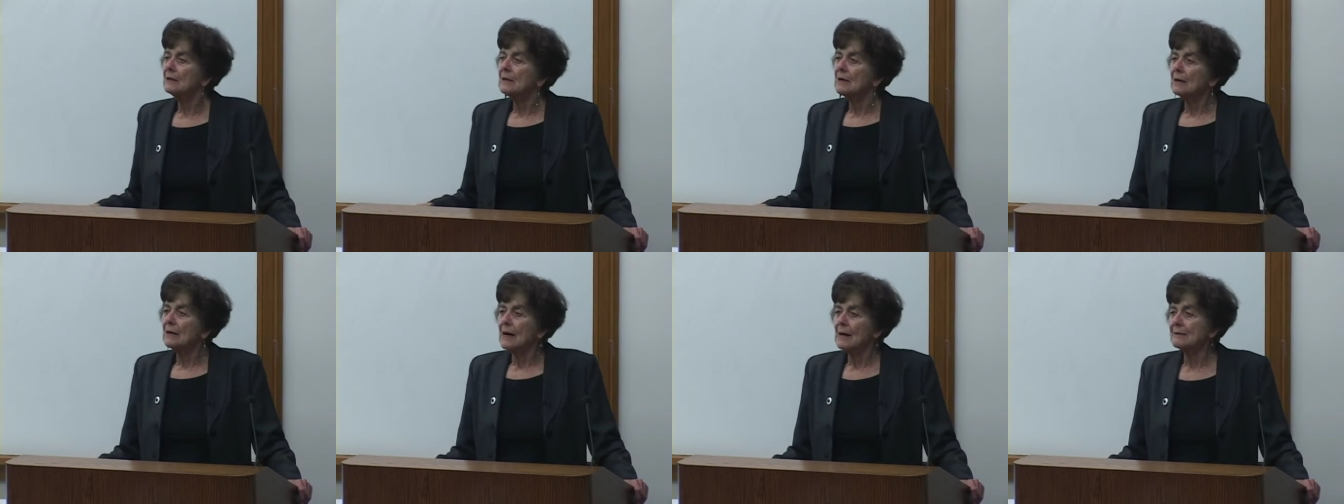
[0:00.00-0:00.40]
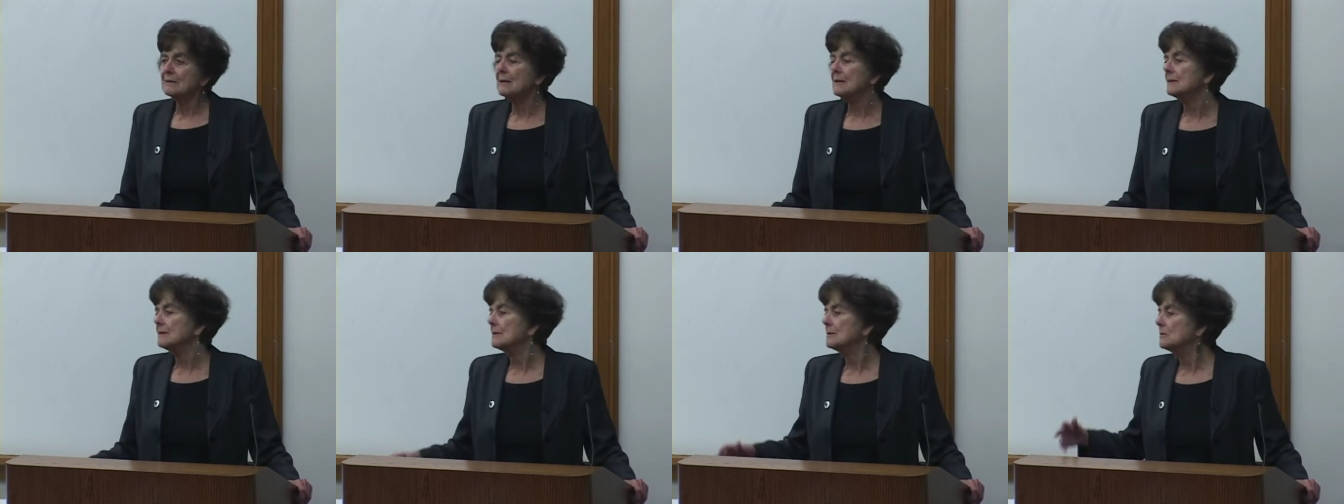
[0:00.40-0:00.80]
I
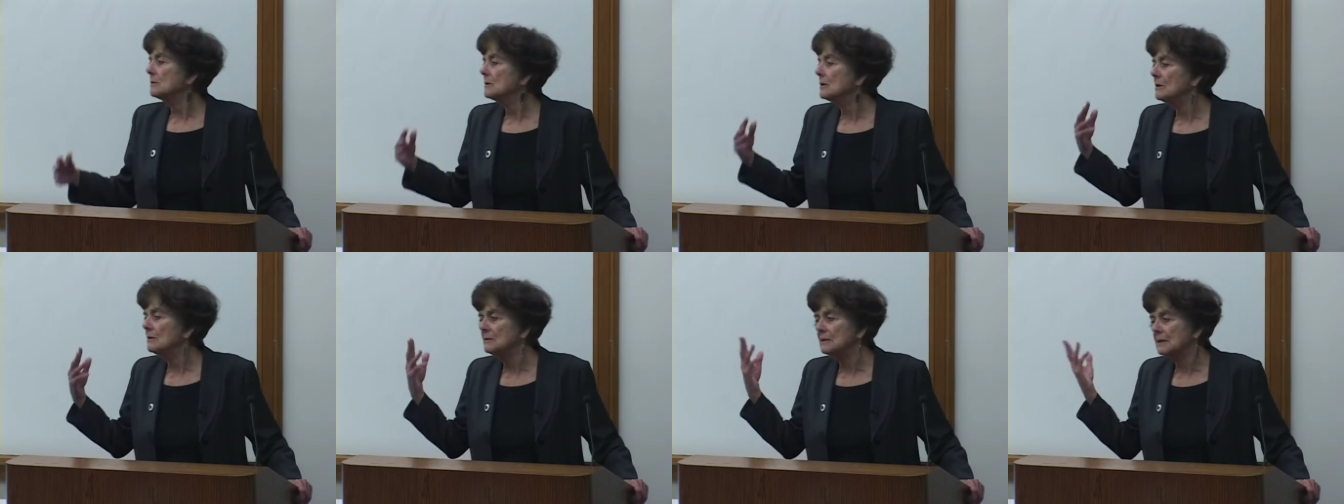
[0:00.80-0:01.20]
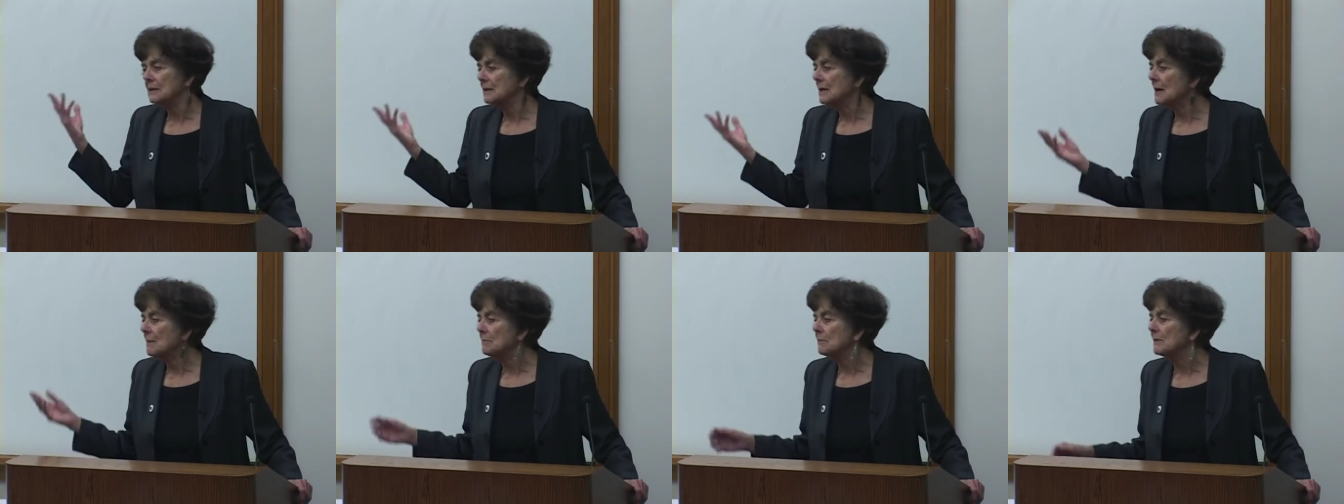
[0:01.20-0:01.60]
think there were only a
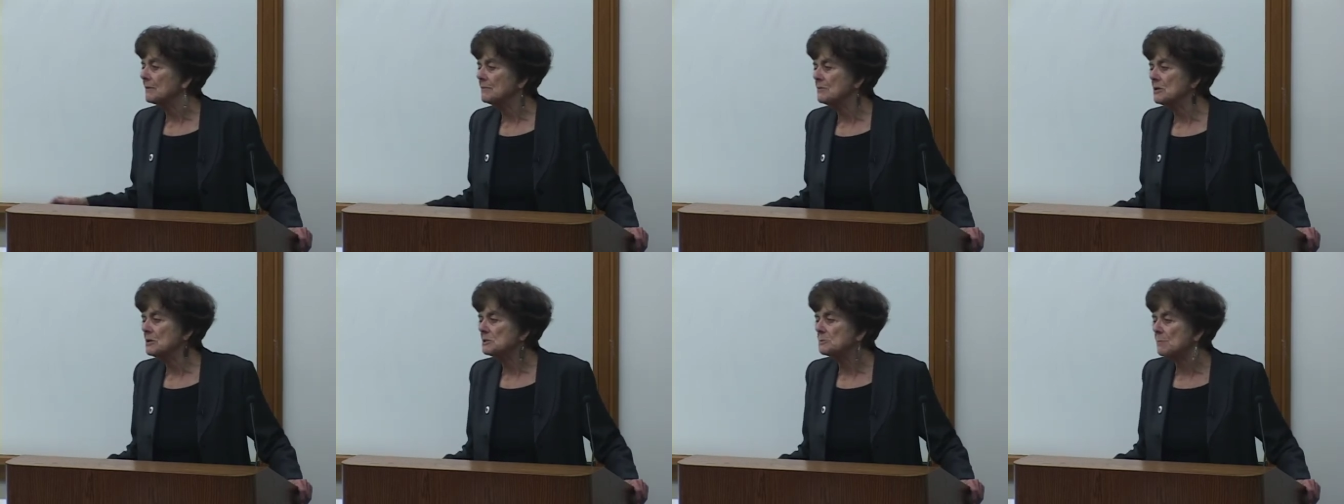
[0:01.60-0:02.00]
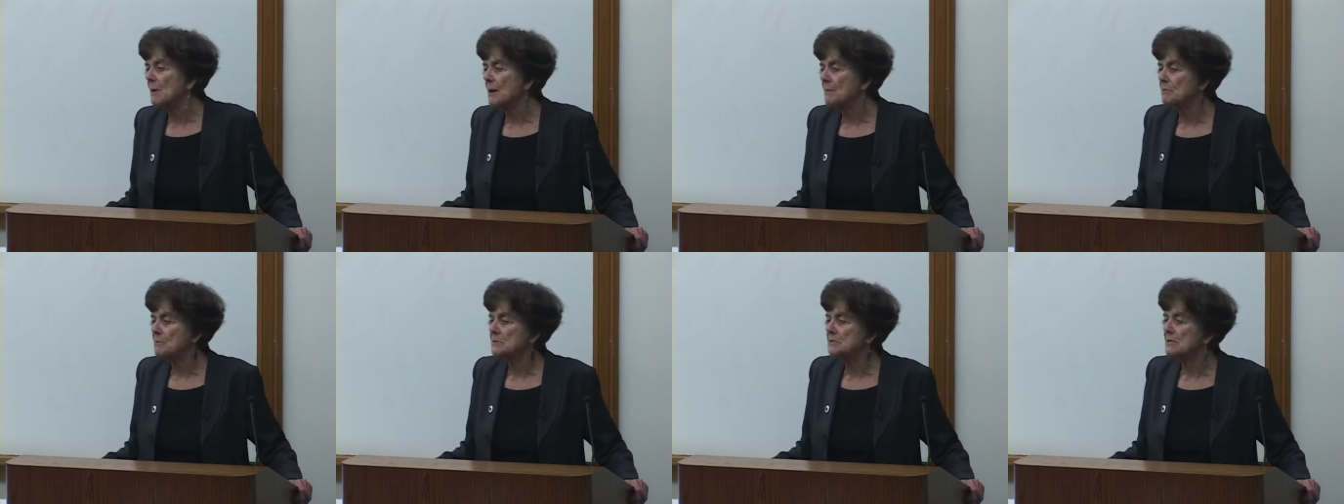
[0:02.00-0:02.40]
couple of
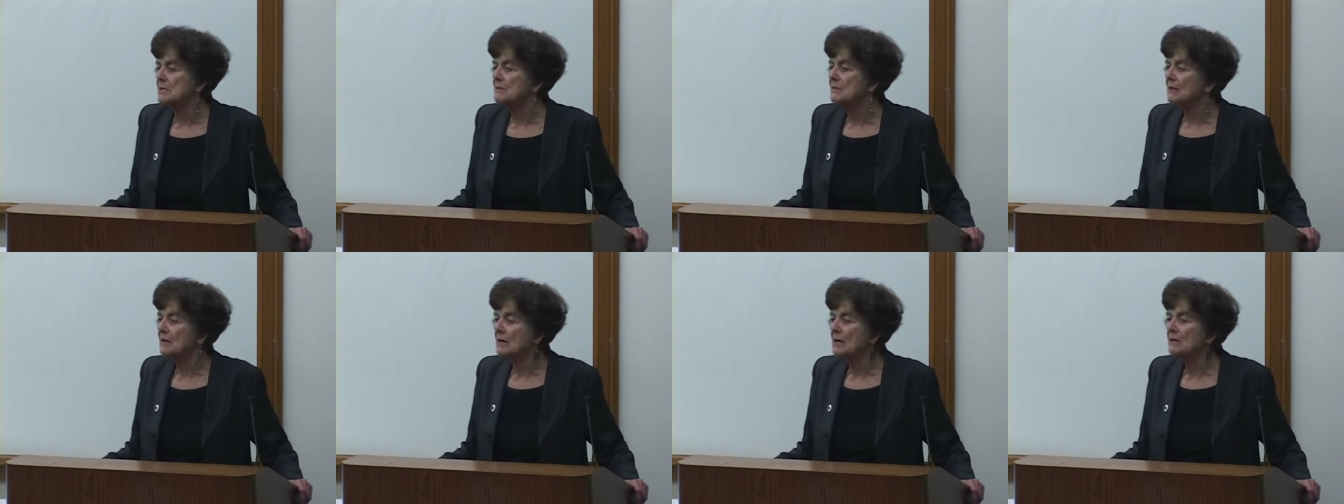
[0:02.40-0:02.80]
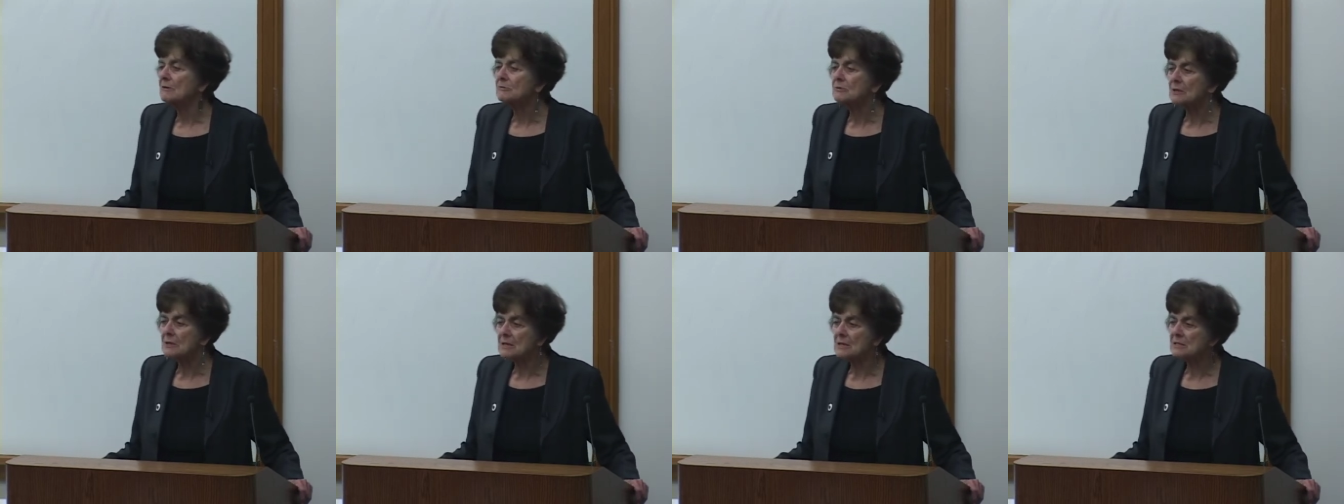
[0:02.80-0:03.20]
newspapers in the
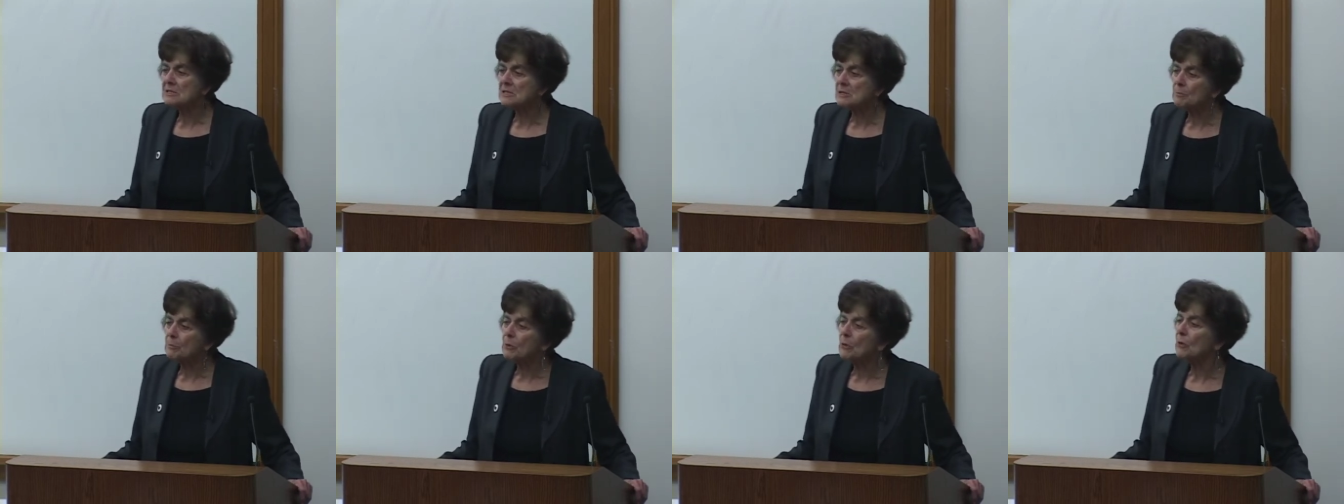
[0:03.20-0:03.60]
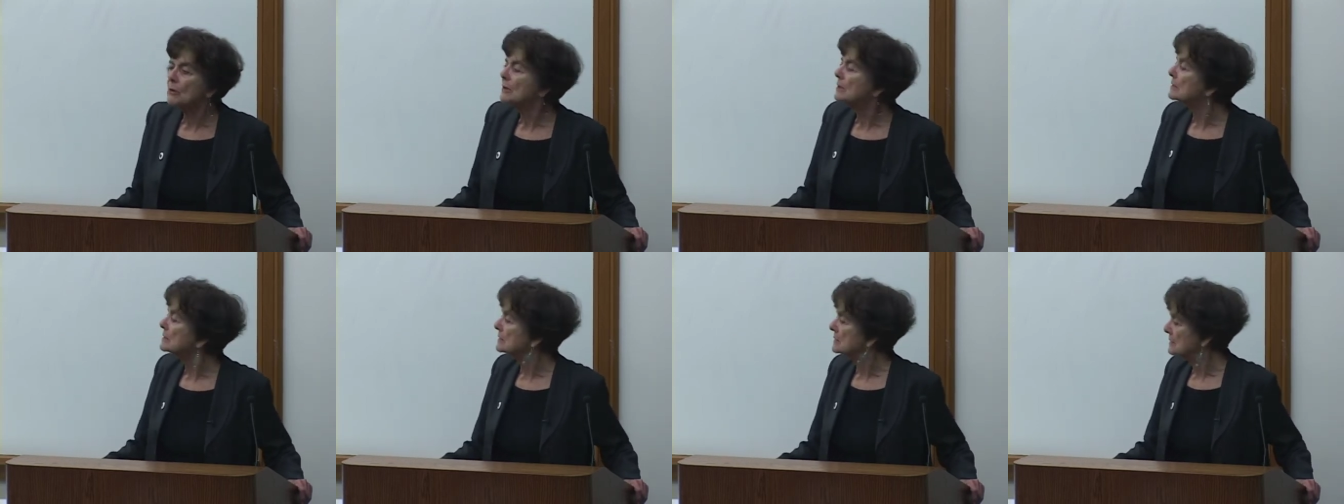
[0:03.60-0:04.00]
country that
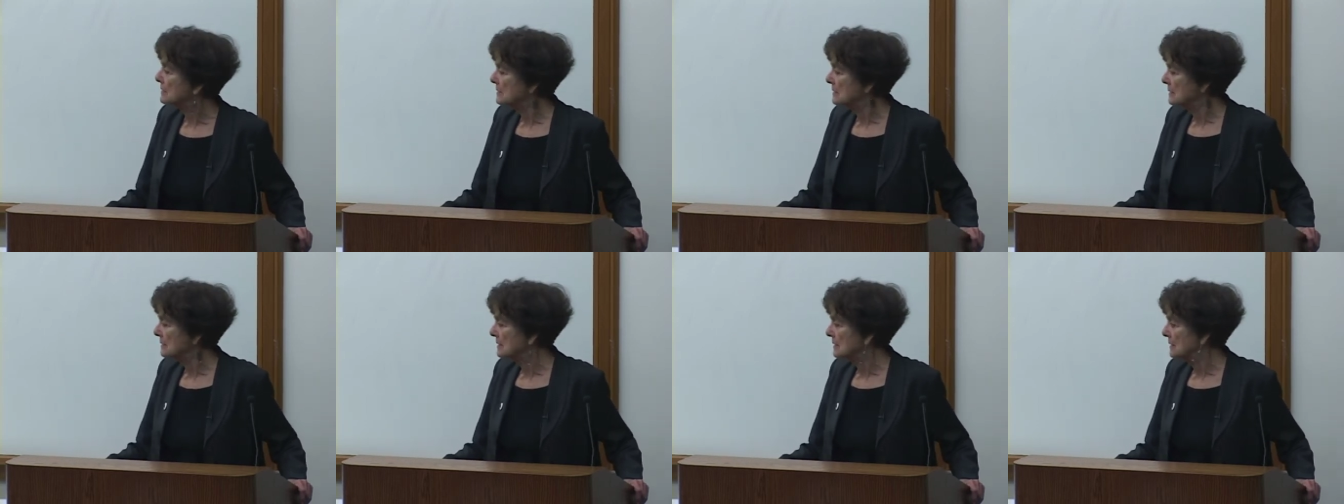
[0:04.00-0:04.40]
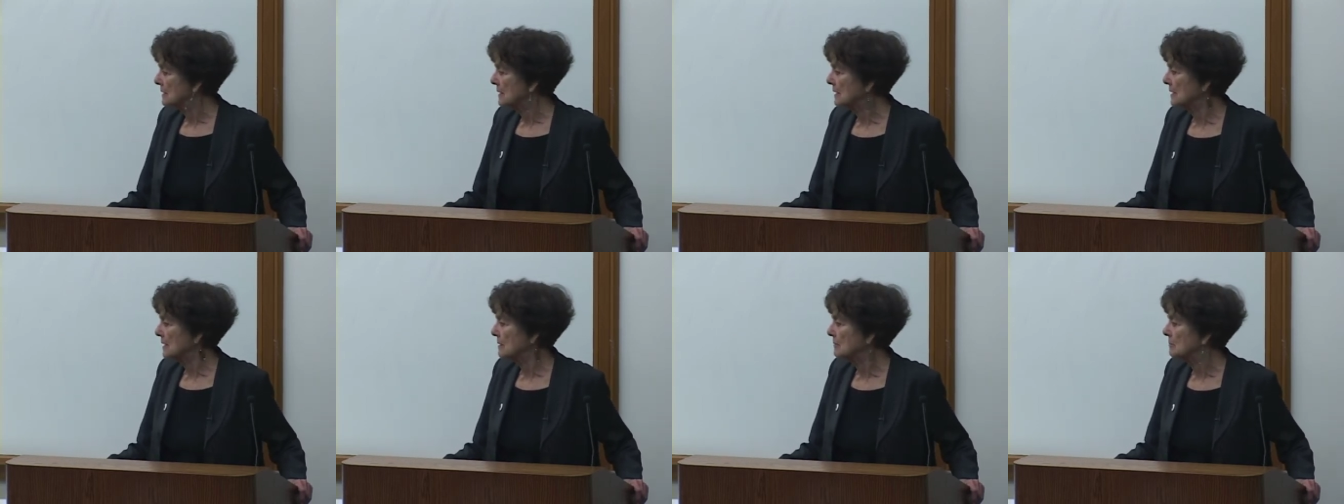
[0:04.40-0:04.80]
supported him.